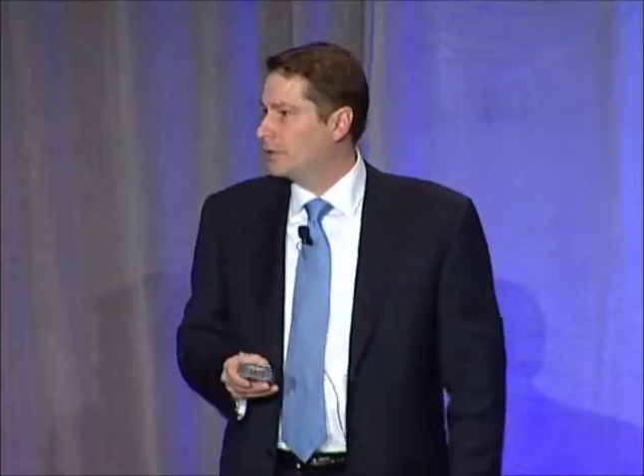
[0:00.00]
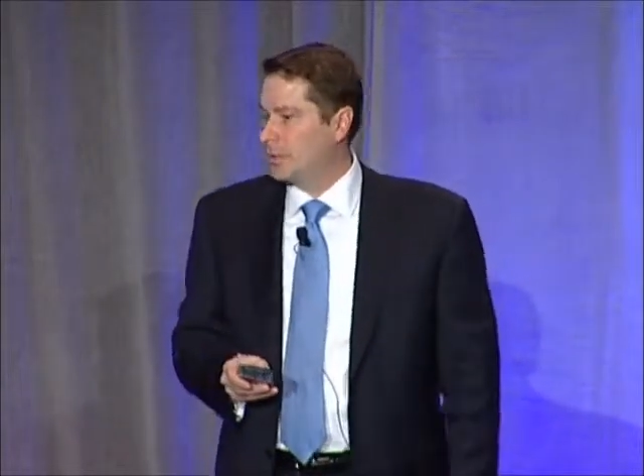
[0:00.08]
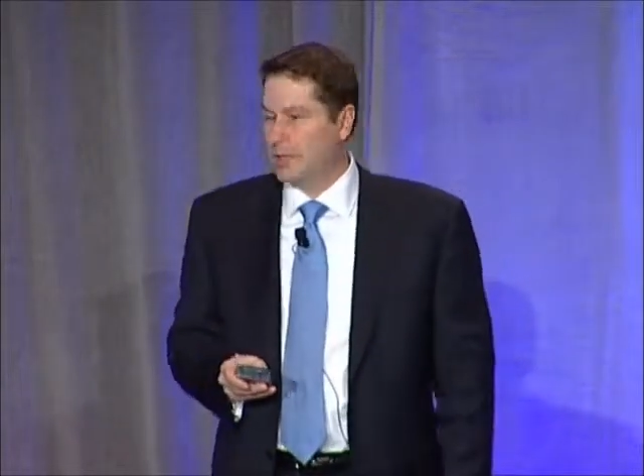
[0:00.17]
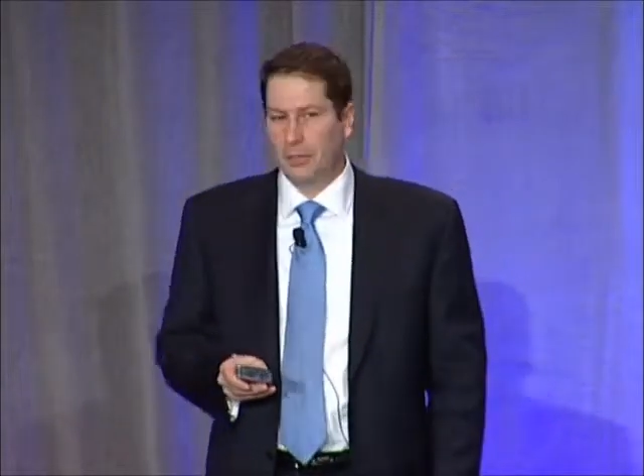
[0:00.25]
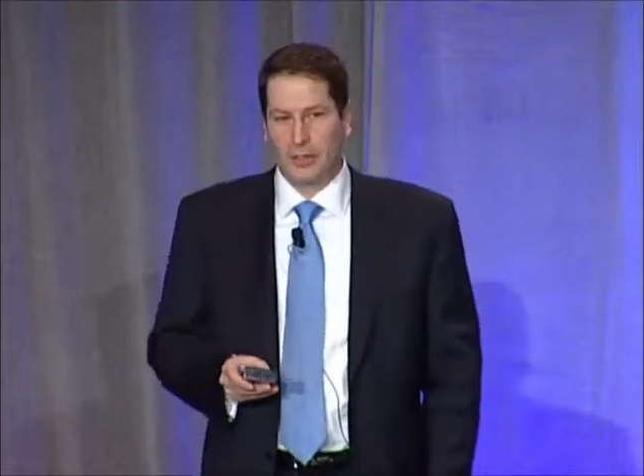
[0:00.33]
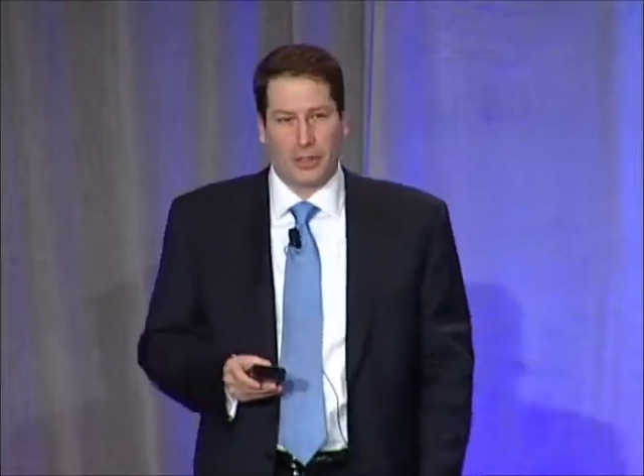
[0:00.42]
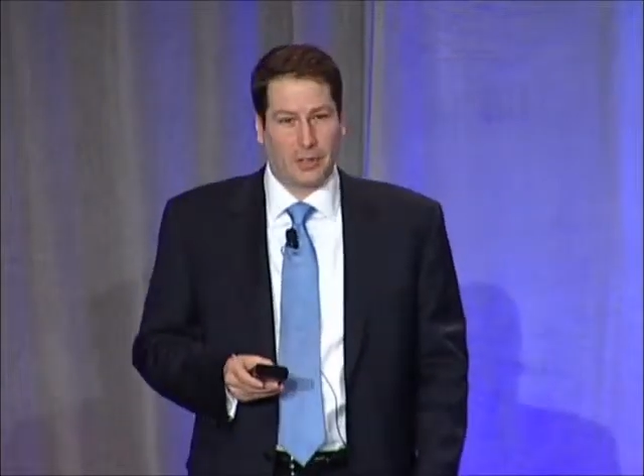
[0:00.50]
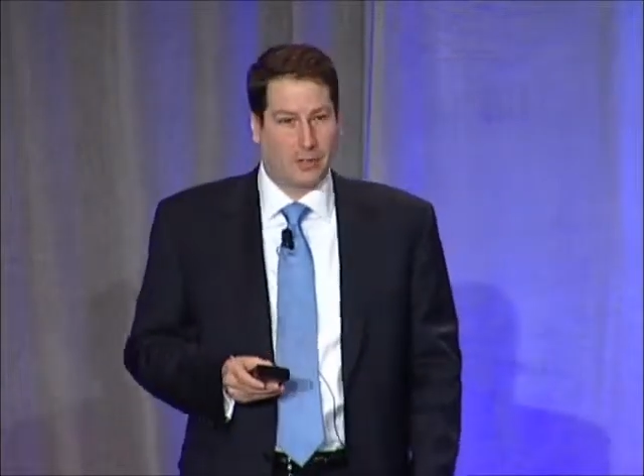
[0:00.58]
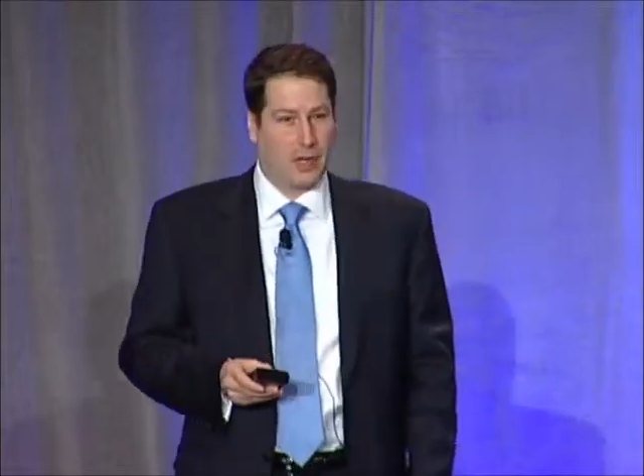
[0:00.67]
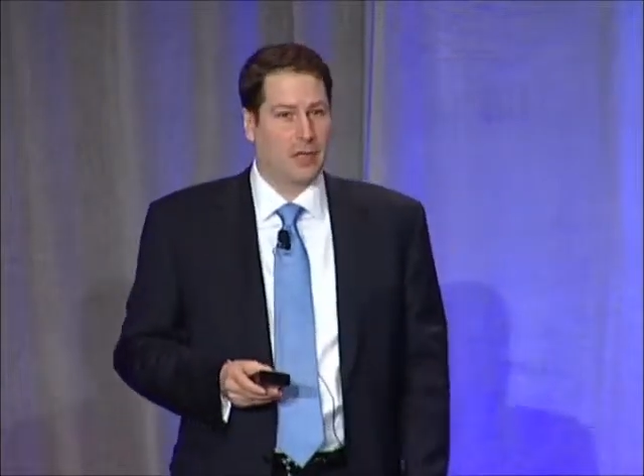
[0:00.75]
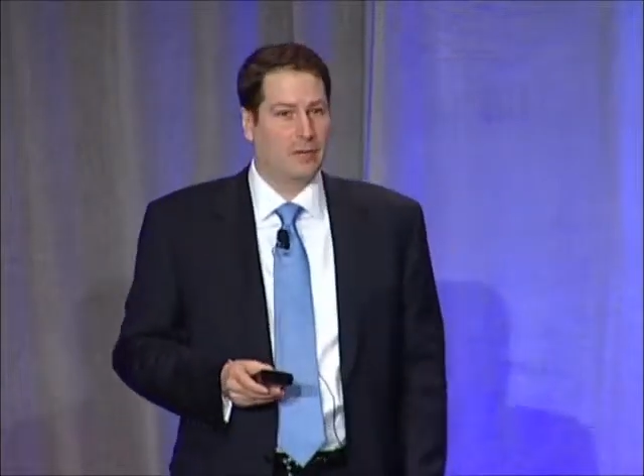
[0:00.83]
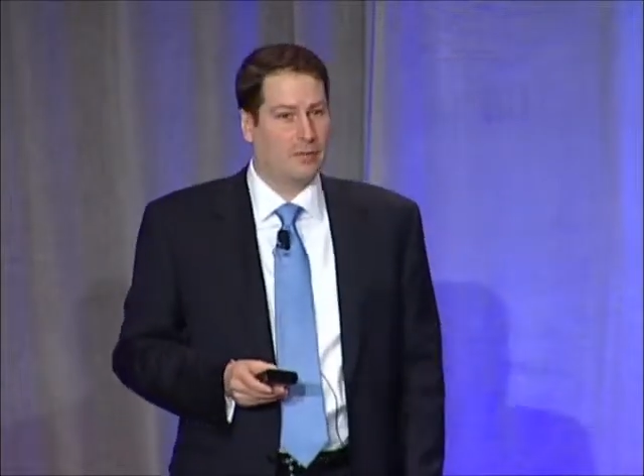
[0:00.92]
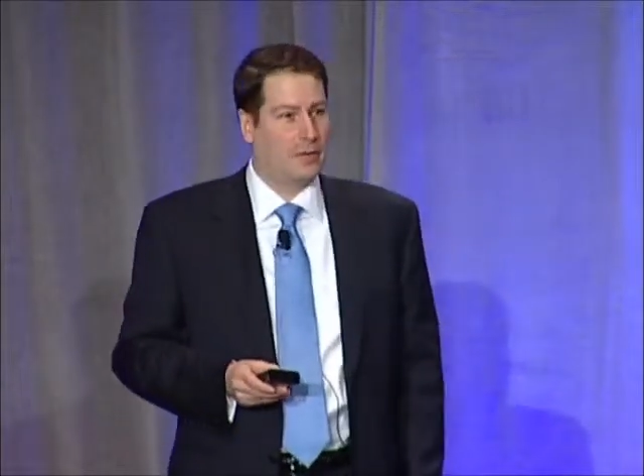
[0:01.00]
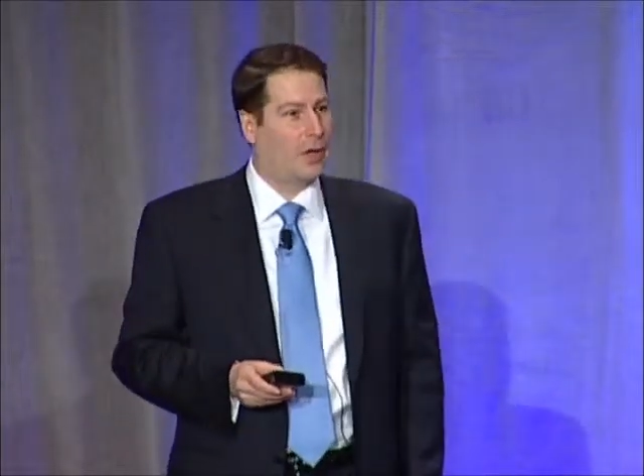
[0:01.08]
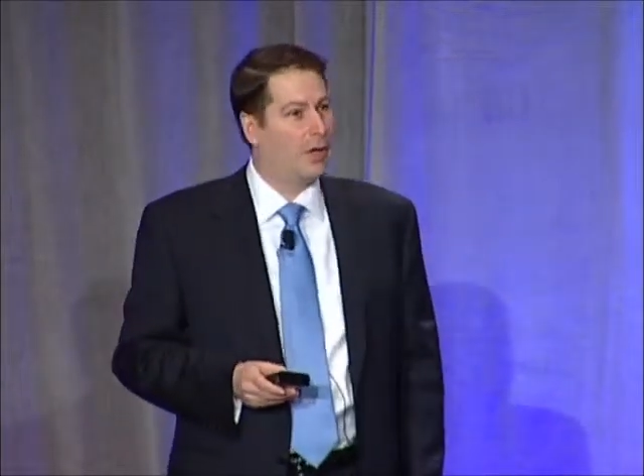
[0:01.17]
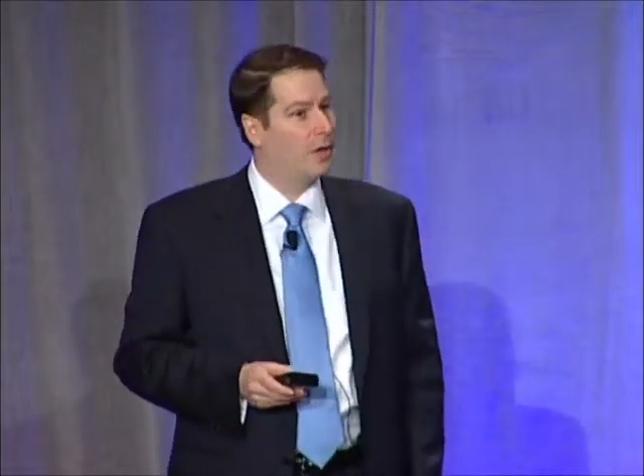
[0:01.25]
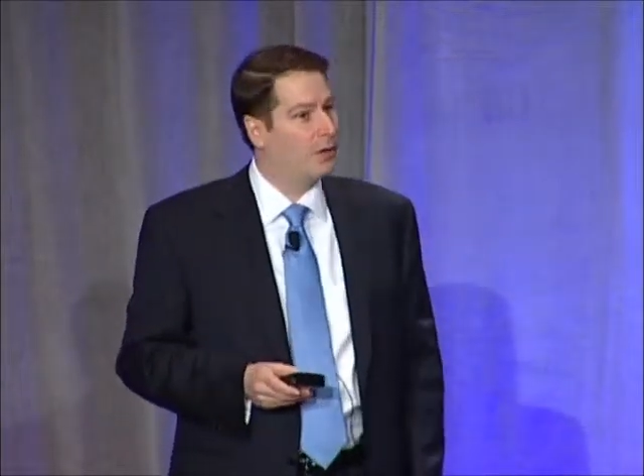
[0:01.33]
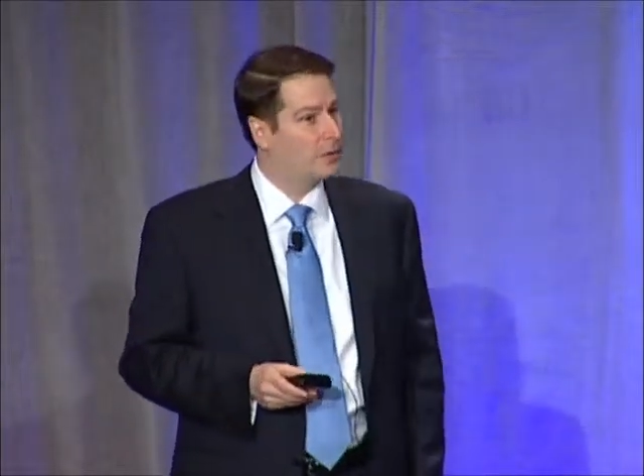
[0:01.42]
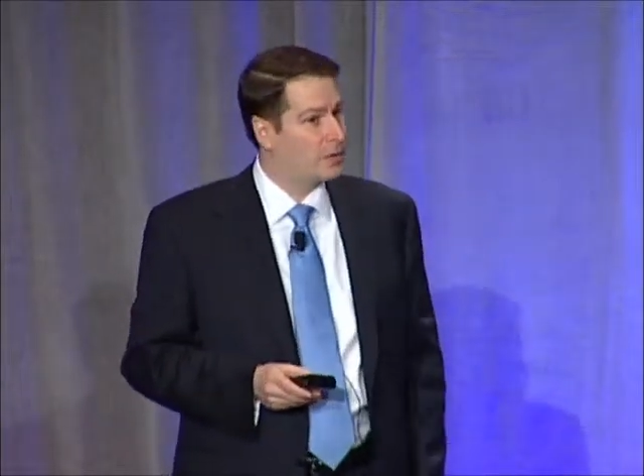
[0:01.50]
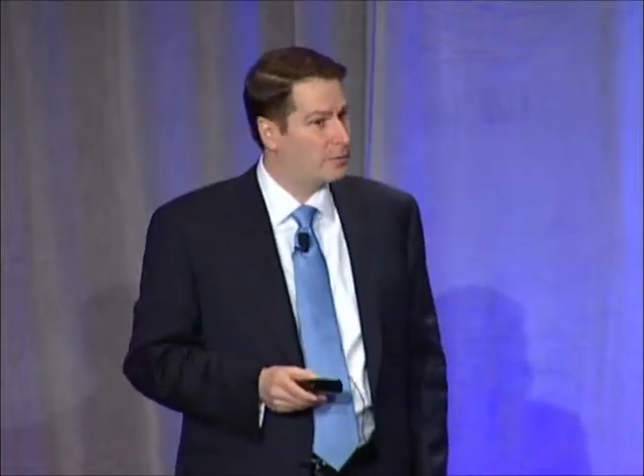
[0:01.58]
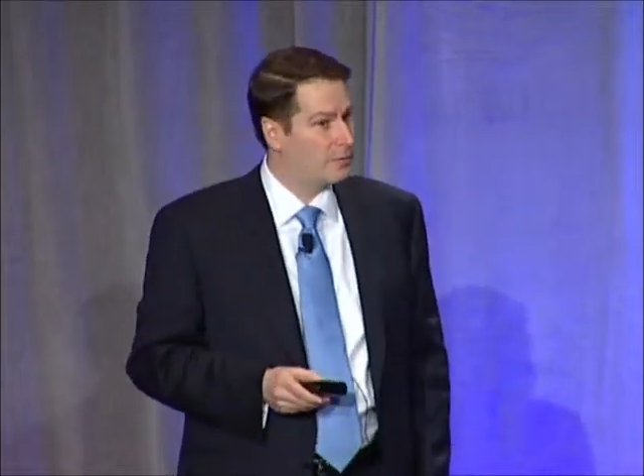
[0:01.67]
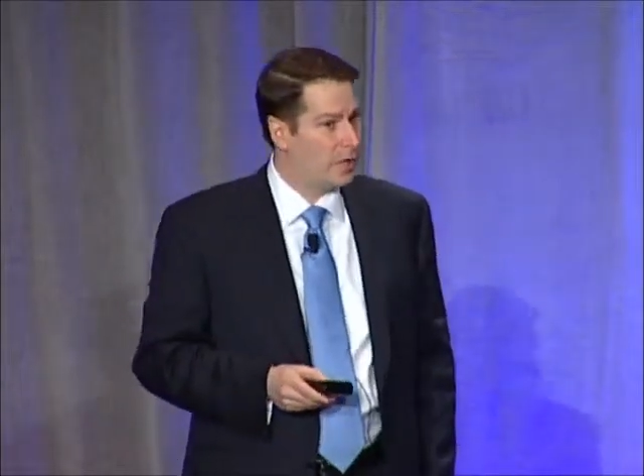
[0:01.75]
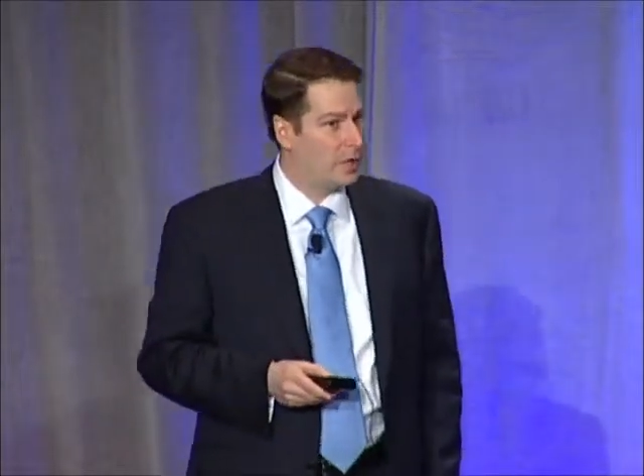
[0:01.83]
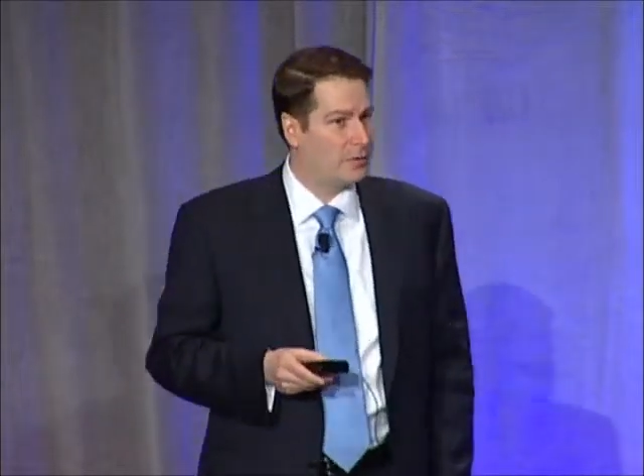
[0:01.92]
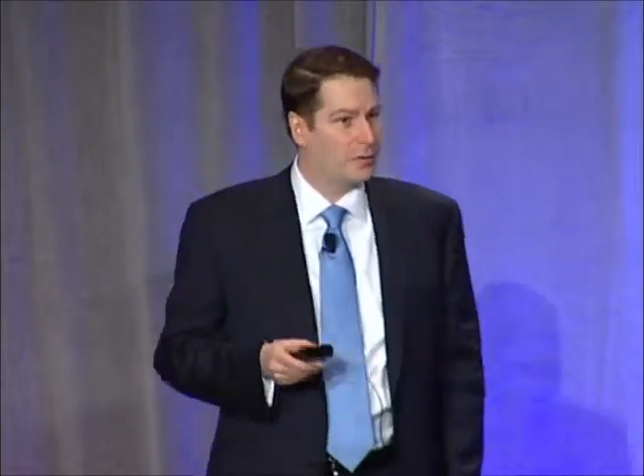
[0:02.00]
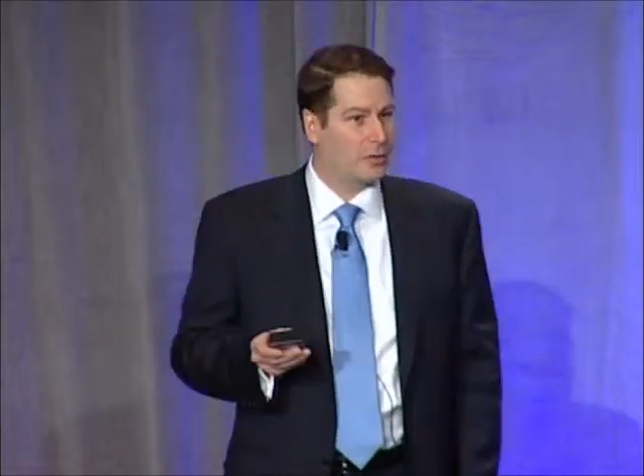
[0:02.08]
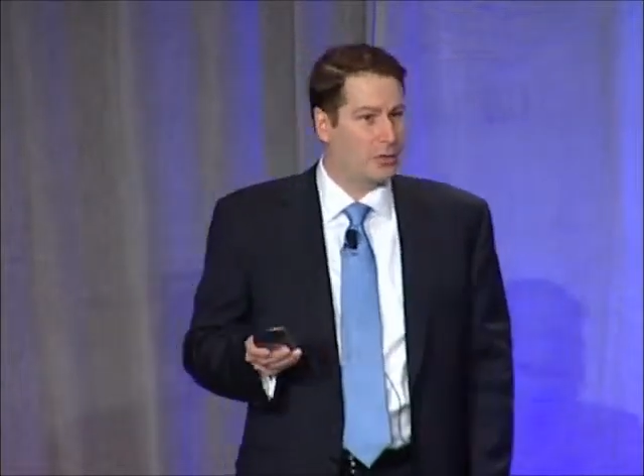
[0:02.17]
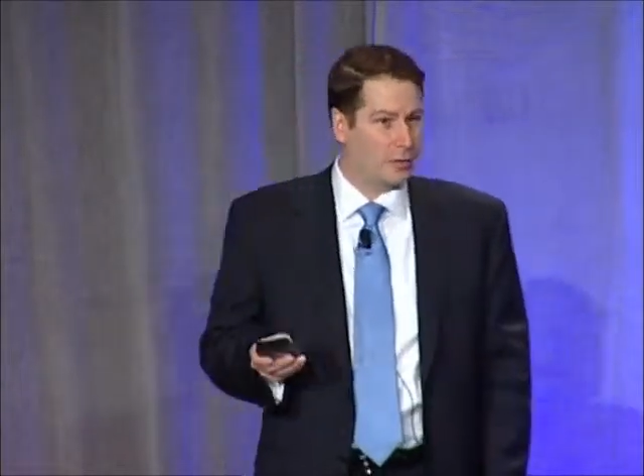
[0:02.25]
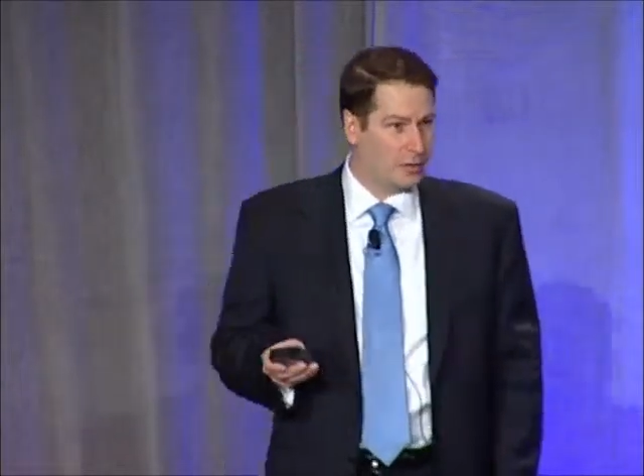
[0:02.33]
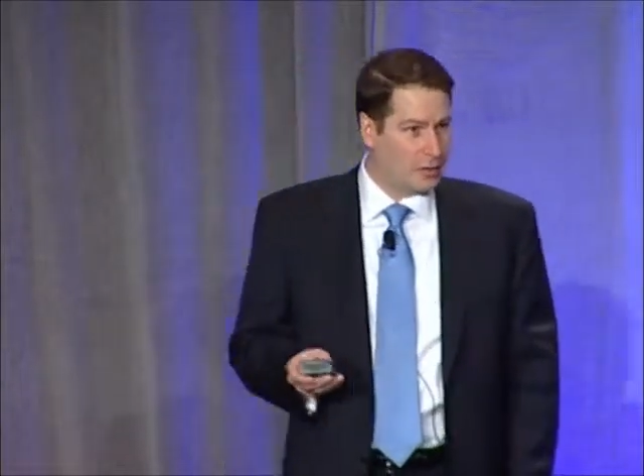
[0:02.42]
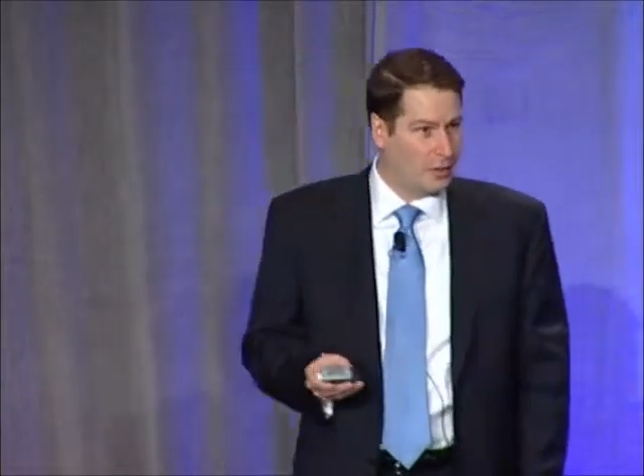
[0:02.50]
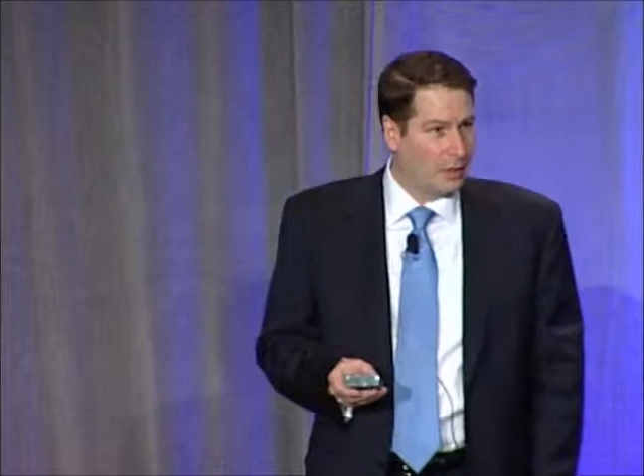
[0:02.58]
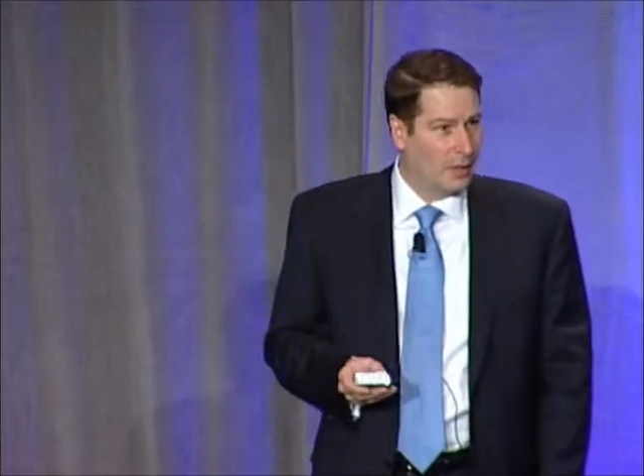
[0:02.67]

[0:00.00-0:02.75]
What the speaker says: and people are creating files, and files are going to